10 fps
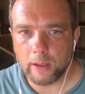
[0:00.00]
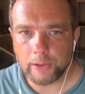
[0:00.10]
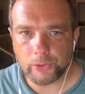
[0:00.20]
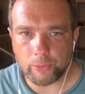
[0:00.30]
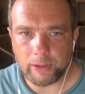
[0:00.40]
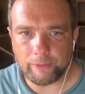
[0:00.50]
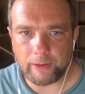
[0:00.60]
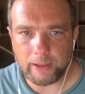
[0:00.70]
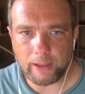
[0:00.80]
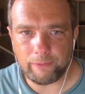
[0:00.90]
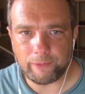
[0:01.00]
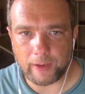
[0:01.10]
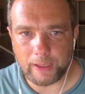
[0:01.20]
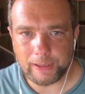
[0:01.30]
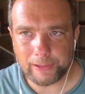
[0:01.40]
So we define a
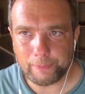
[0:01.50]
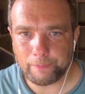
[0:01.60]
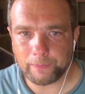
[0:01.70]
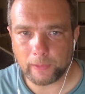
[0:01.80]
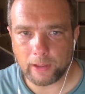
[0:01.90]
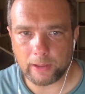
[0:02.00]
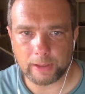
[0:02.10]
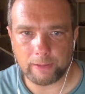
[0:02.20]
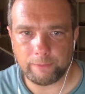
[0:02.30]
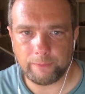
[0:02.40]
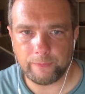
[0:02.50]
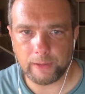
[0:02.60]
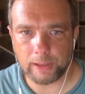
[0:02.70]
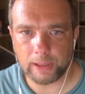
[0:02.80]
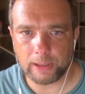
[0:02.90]
phase as a
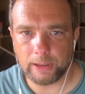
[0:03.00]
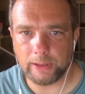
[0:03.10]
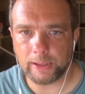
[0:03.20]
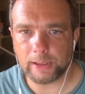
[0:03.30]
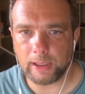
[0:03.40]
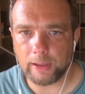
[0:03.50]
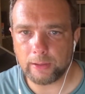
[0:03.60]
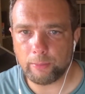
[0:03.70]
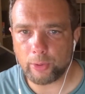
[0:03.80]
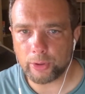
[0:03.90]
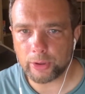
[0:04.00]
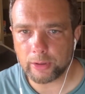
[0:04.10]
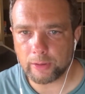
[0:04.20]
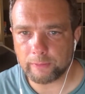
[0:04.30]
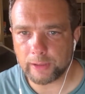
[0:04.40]
physically distinct
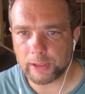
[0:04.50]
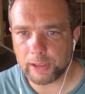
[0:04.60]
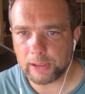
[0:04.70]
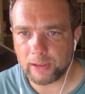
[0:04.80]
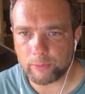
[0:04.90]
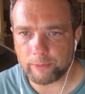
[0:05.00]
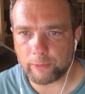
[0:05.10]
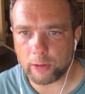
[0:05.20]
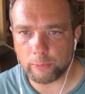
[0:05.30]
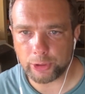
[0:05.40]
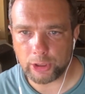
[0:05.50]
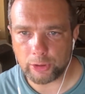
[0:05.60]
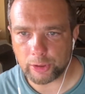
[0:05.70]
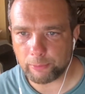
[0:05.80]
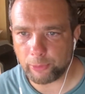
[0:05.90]
portion of the system with
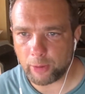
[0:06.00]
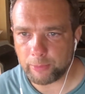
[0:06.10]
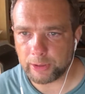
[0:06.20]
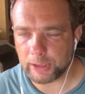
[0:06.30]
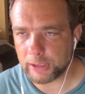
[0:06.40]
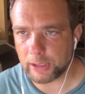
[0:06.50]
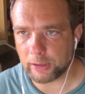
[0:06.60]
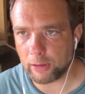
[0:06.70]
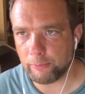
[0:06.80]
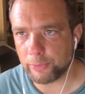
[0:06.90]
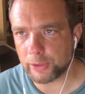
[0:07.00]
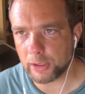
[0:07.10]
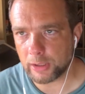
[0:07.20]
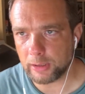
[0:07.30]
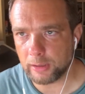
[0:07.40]
homogeneous properties and
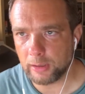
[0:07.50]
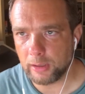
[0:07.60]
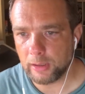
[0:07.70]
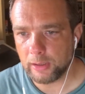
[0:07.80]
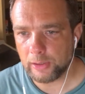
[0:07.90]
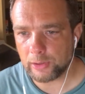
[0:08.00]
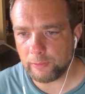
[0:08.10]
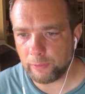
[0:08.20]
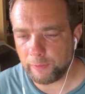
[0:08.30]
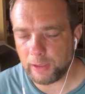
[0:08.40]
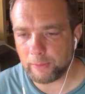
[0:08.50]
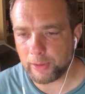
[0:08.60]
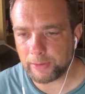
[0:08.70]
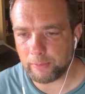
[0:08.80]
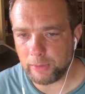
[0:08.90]
composition. So if you think
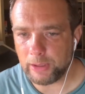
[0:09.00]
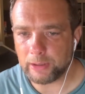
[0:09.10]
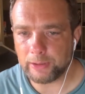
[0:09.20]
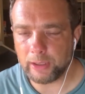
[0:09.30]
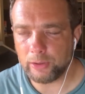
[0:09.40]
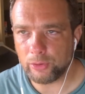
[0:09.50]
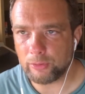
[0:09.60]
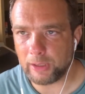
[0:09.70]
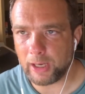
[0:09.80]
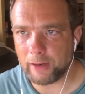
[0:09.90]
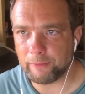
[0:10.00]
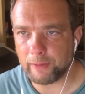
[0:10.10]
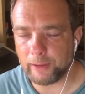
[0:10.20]
about a mineral, they usually have